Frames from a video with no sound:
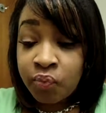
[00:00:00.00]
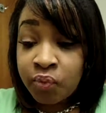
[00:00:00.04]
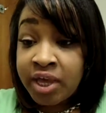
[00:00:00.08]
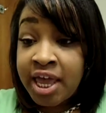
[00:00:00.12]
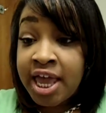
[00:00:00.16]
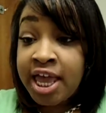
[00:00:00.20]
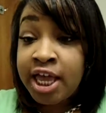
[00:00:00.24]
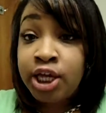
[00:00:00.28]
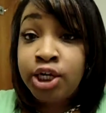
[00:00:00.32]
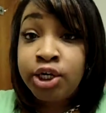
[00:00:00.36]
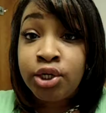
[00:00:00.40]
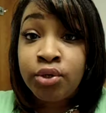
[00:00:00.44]

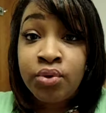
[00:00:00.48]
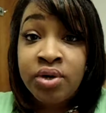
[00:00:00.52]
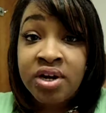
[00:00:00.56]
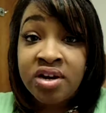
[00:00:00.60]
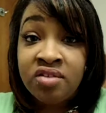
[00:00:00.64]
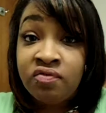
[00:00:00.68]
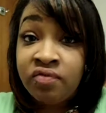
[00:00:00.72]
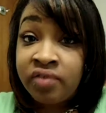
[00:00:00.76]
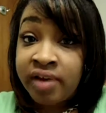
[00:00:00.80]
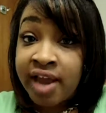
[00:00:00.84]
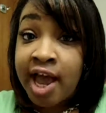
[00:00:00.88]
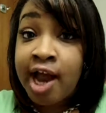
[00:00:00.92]

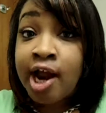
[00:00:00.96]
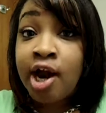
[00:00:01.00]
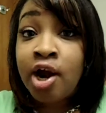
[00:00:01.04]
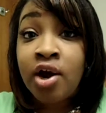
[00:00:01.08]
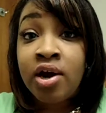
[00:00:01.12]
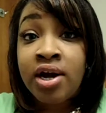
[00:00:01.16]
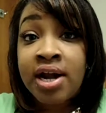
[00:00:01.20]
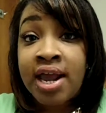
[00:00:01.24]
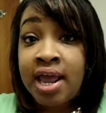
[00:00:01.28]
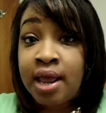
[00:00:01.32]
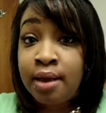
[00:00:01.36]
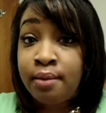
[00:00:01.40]
including flat
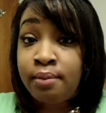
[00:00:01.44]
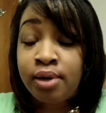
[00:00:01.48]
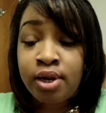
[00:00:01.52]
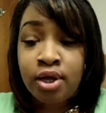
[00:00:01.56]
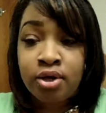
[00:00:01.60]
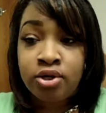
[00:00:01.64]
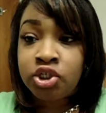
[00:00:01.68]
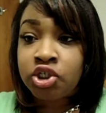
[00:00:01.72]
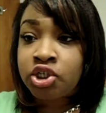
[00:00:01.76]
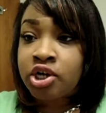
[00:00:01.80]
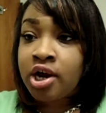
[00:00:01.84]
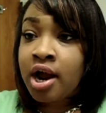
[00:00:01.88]
iron and
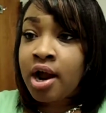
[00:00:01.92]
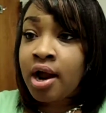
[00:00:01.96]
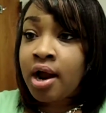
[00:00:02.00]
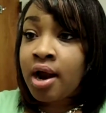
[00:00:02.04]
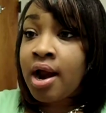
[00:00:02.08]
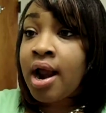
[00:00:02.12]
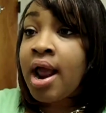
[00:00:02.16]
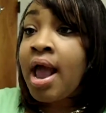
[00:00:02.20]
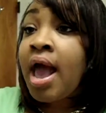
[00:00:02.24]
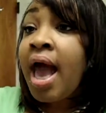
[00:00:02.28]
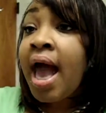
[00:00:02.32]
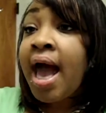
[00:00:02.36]
blow dryer.